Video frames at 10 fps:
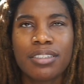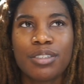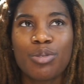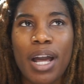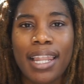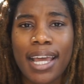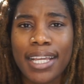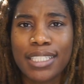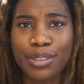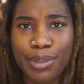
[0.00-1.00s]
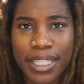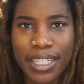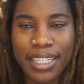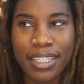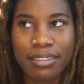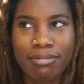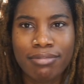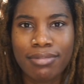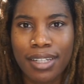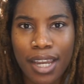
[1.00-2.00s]
Do I like doing it?
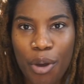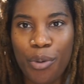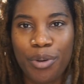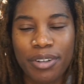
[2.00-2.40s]
No.